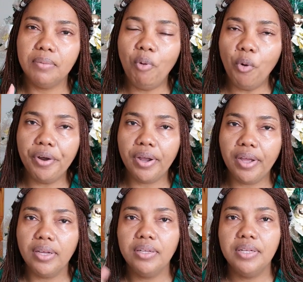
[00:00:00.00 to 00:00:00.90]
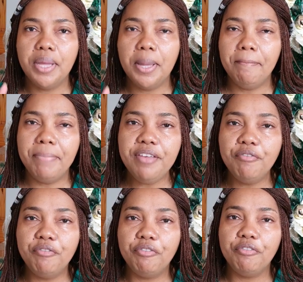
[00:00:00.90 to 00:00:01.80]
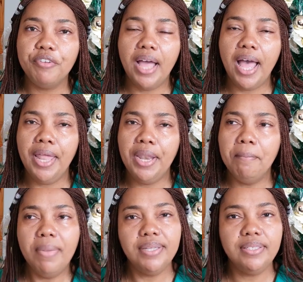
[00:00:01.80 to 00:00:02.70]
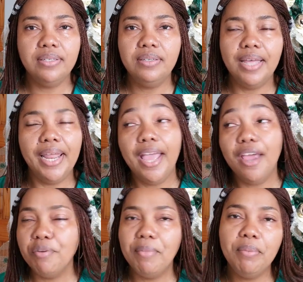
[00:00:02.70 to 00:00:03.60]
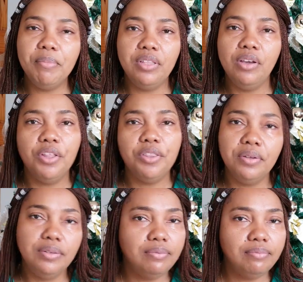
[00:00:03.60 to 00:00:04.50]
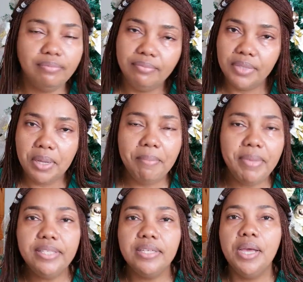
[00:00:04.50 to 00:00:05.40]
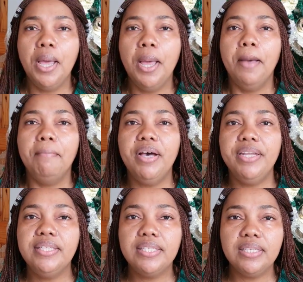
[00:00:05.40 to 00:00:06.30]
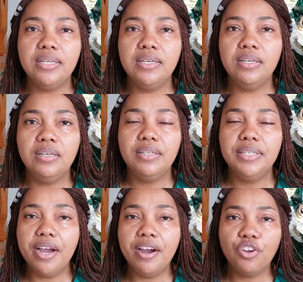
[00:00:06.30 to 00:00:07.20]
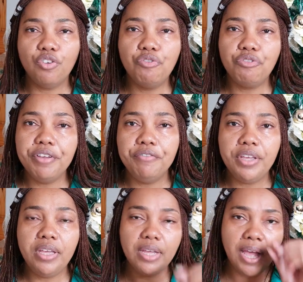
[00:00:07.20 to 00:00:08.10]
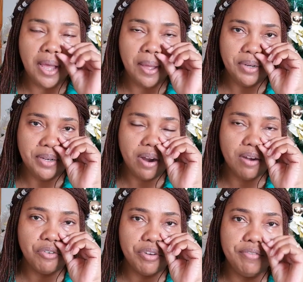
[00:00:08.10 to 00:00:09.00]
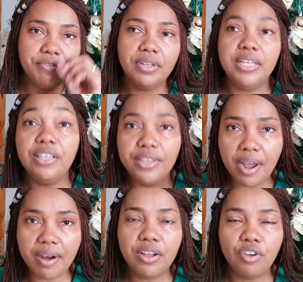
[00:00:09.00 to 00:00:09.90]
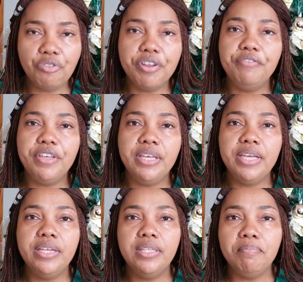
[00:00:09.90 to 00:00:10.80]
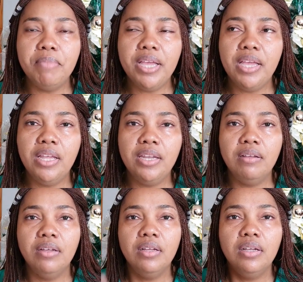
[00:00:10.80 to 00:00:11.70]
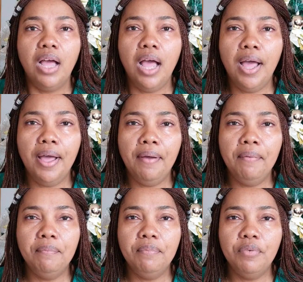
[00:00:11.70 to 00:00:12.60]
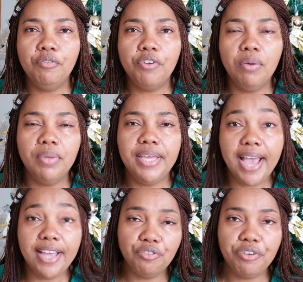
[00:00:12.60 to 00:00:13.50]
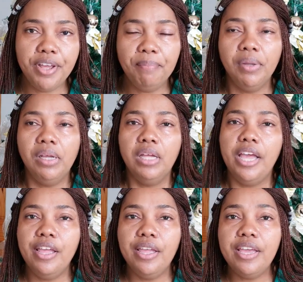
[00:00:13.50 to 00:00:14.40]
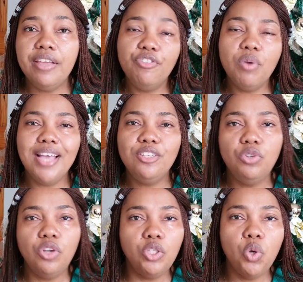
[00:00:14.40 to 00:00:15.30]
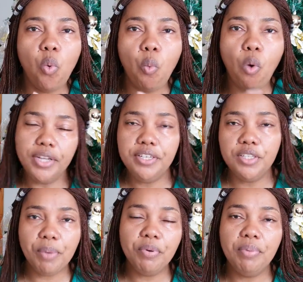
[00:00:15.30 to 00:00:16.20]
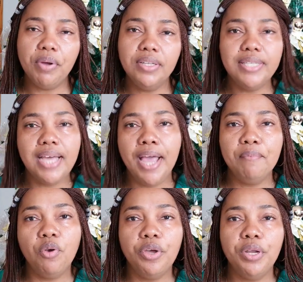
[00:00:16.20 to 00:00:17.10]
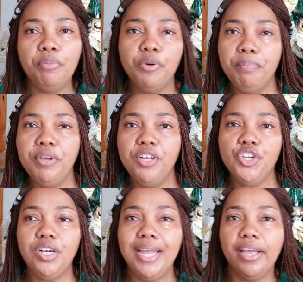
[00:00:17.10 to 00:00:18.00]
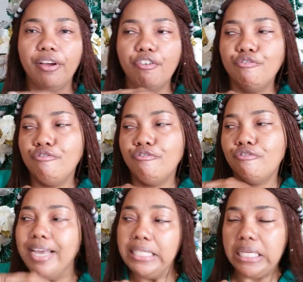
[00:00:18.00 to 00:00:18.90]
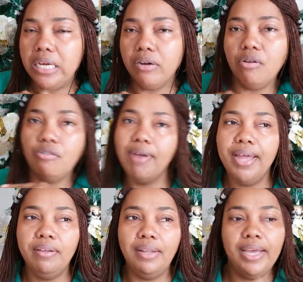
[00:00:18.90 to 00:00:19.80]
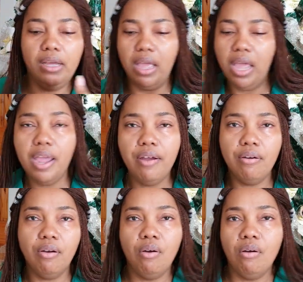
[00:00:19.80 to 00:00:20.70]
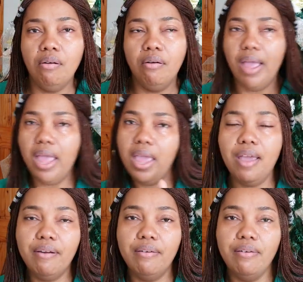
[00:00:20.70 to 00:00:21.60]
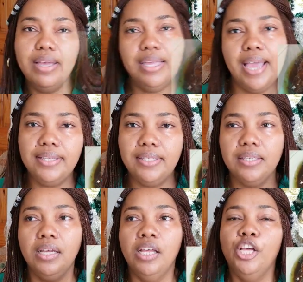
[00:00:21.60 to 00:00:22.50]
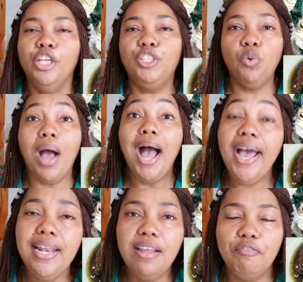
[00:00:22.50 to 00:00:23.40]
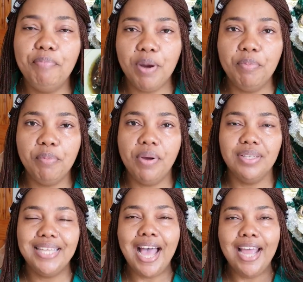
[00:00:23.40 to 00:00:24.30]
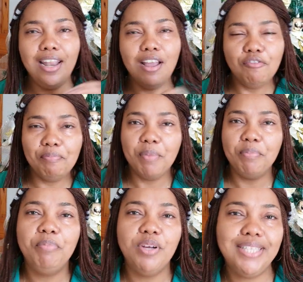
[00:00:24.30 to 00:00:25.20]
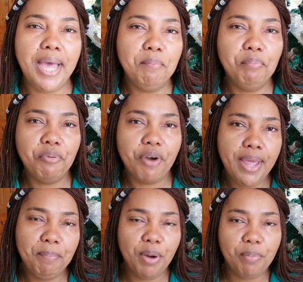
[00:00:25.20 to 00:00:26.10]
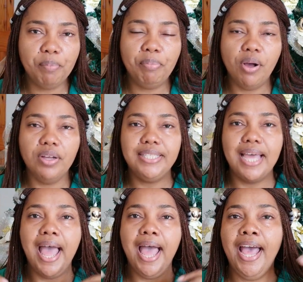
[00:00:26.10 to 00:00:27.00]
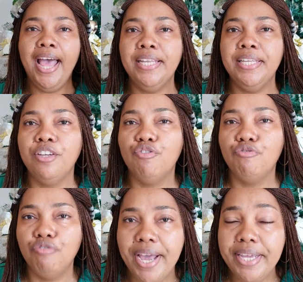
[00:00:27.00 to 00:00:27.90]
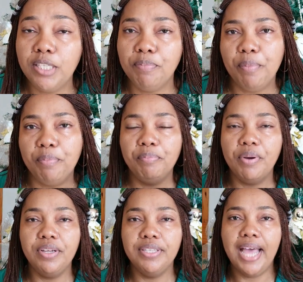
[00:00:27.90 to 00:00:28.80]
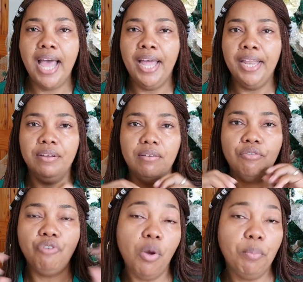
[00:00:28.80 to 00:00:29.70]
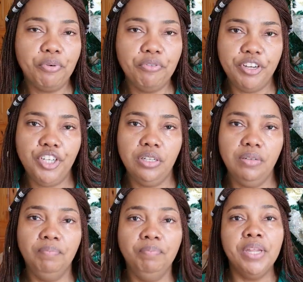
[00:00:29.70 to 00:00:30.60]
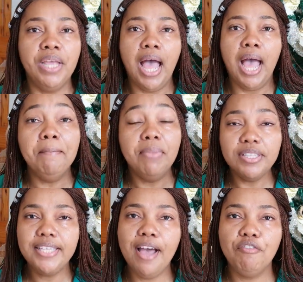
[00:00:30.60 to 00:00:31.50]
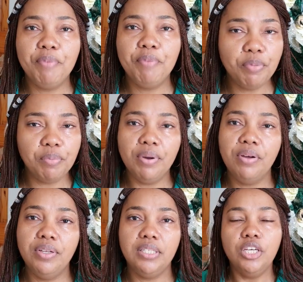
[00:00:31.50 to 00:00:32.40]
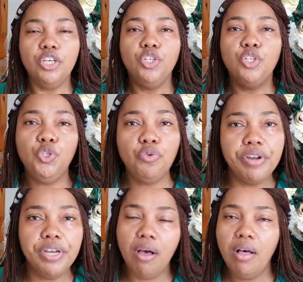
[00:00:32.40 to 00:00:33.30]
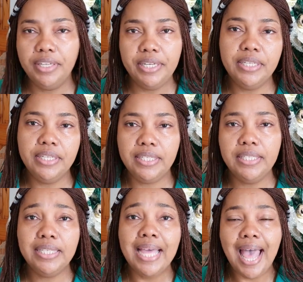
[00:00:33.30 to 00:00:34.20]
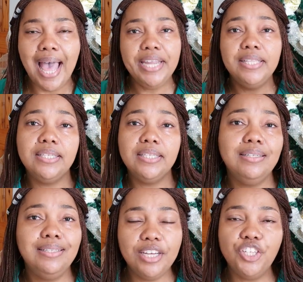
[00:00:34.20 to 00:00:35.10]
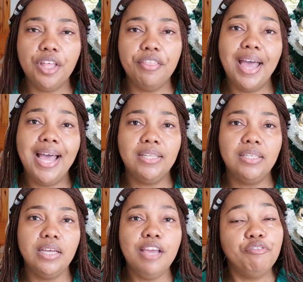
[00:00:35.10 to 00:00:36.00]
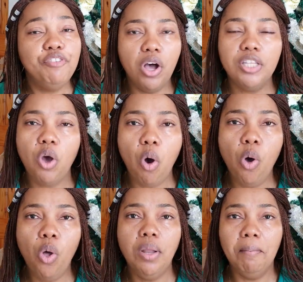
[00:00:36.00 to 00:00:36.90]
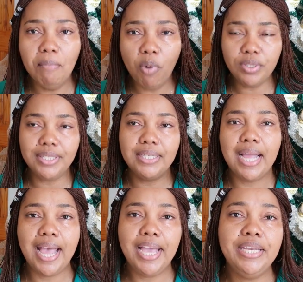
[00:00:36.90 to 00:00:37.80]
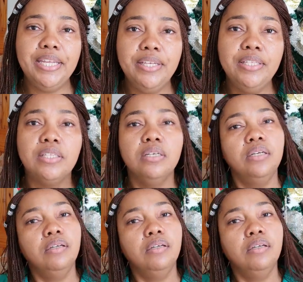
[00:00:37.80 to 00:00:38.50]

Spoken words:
pork, beef, and mutton, and I can't remember the other meat. But it's a dark gravy, and the dark gravy is made from Kazareth. In case you guys do not know what is pepper pot, I'm going to put a picture like right here, or rather like here or here. Yes. So I love pepper pot. I love pepper pot and bread, pepper pot and rice, pepper pot and ground provision. I must have pepper pot during the holiday season. And it's a dish that, if not all, most Guyanese